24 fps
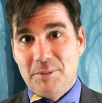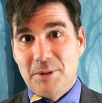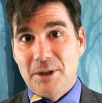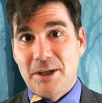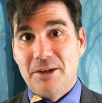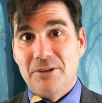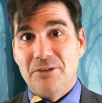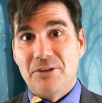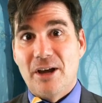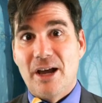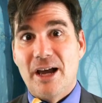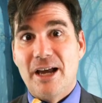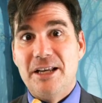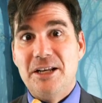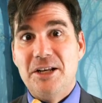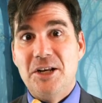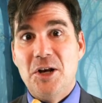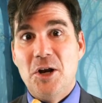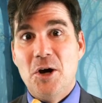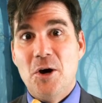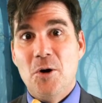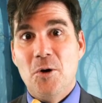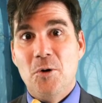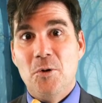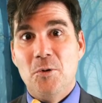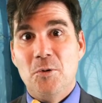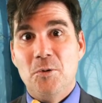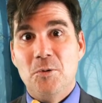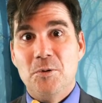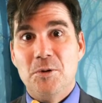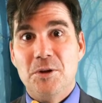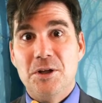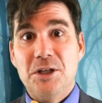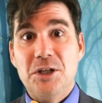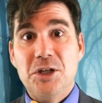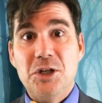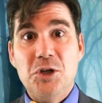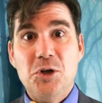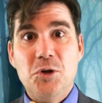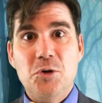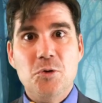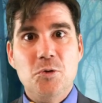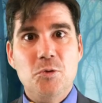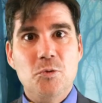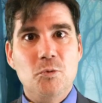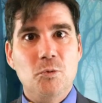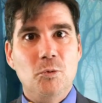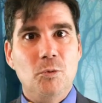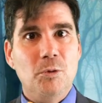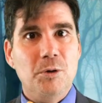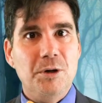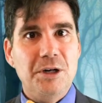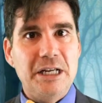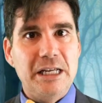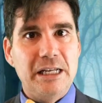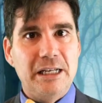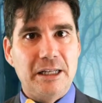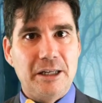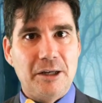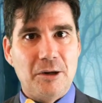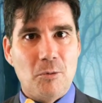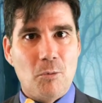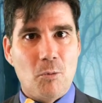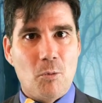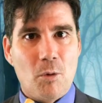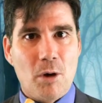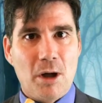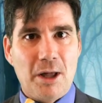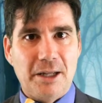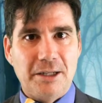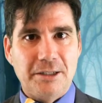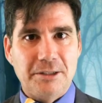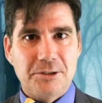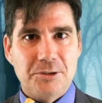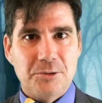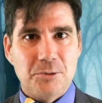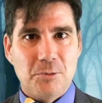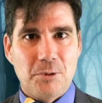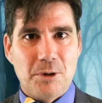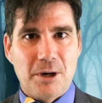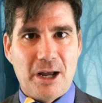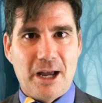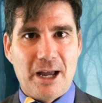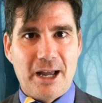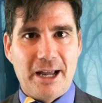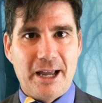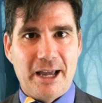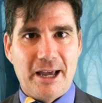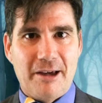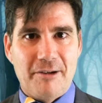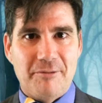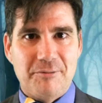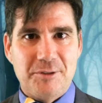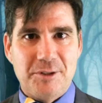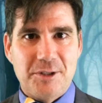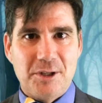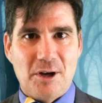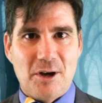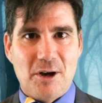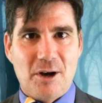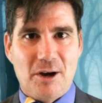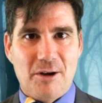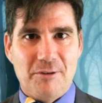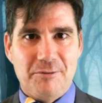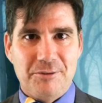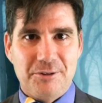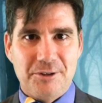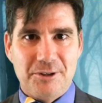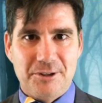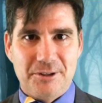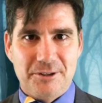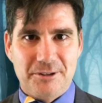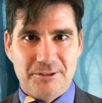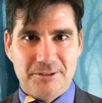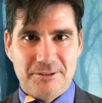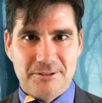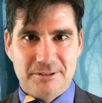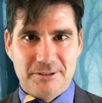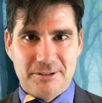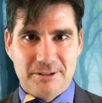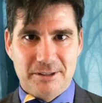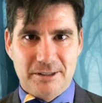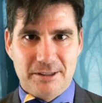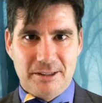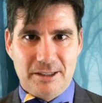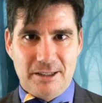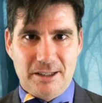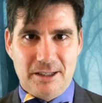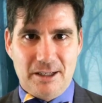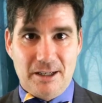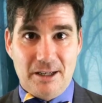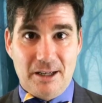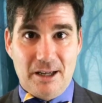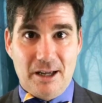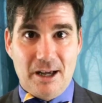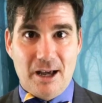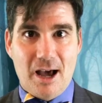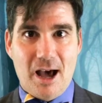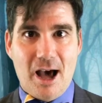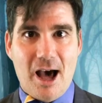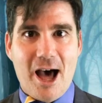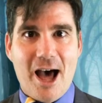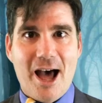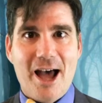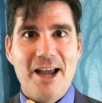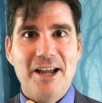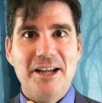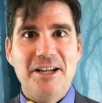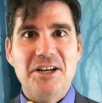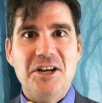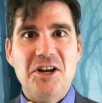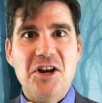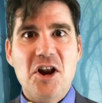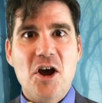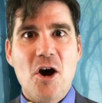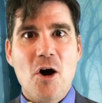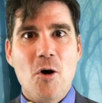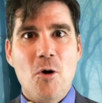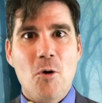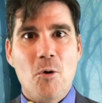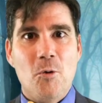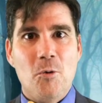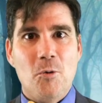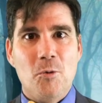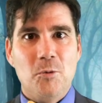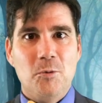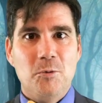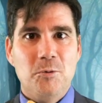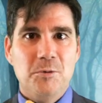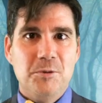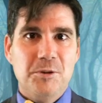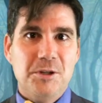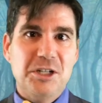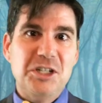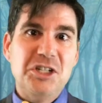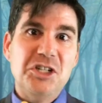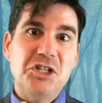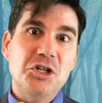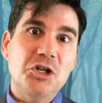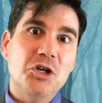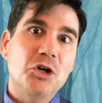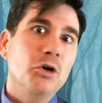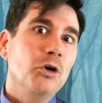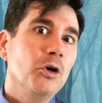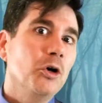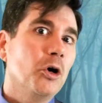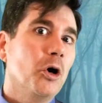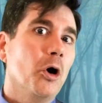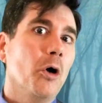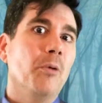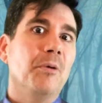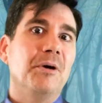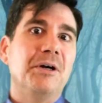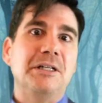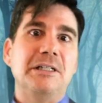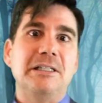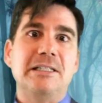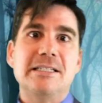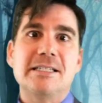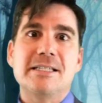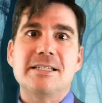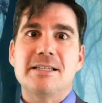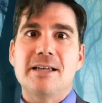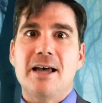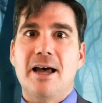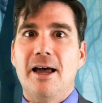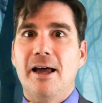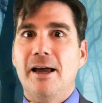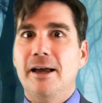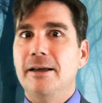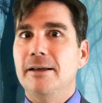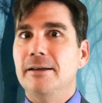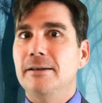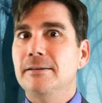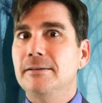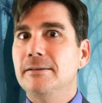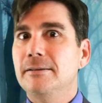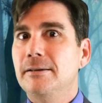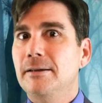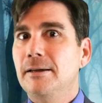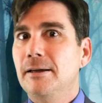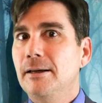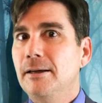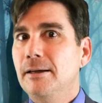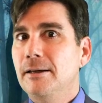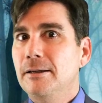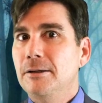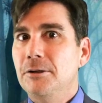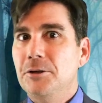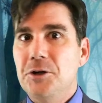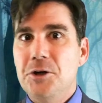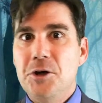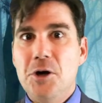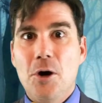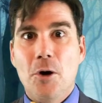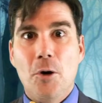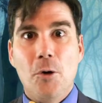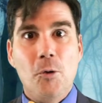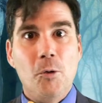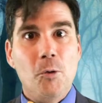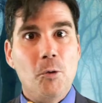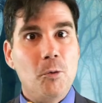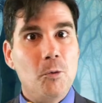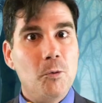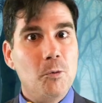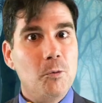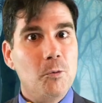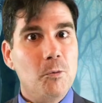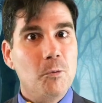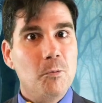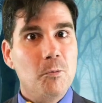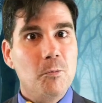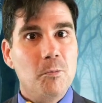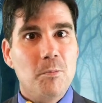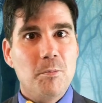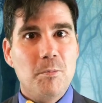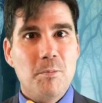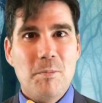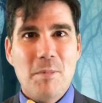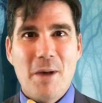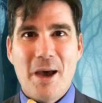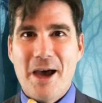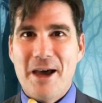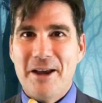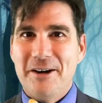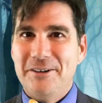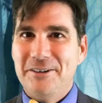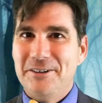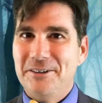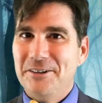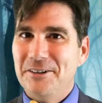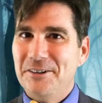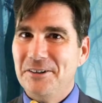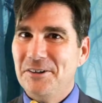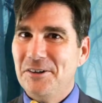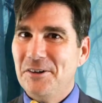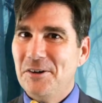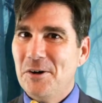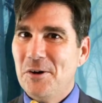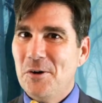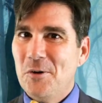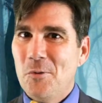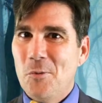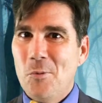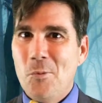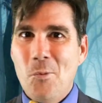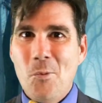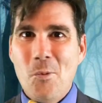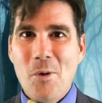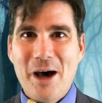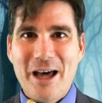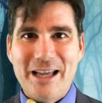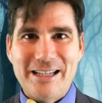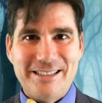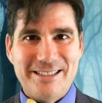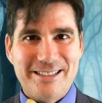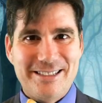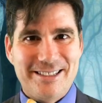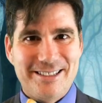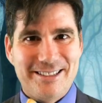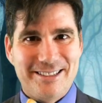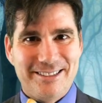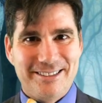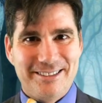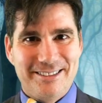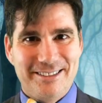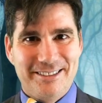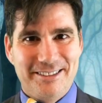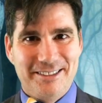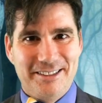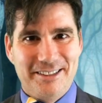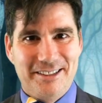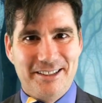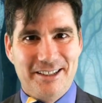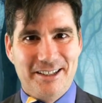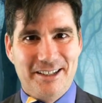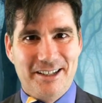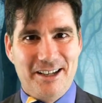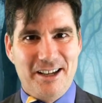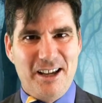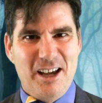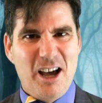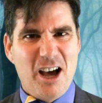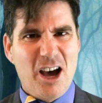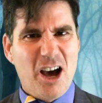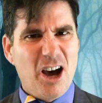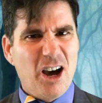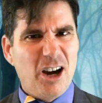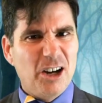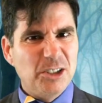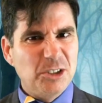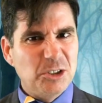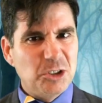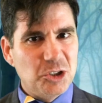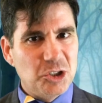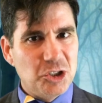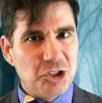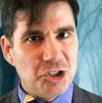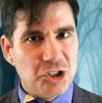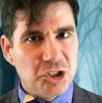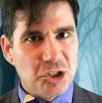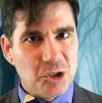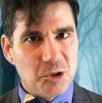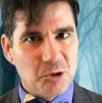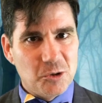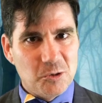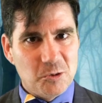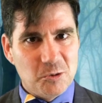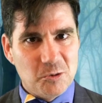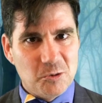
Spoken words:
Because I know that you really want what I have to offer. I know that you're going to sign, no matter what, aren't you?